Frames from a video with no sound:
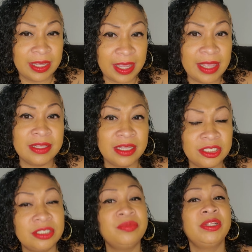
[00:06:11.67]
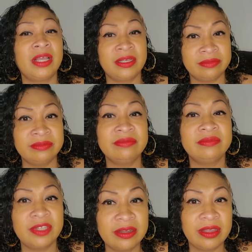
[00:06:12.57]
And then she'll be like, mm,
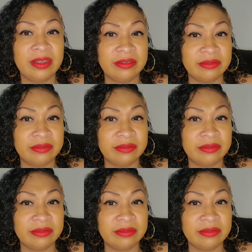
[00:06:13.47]
okay.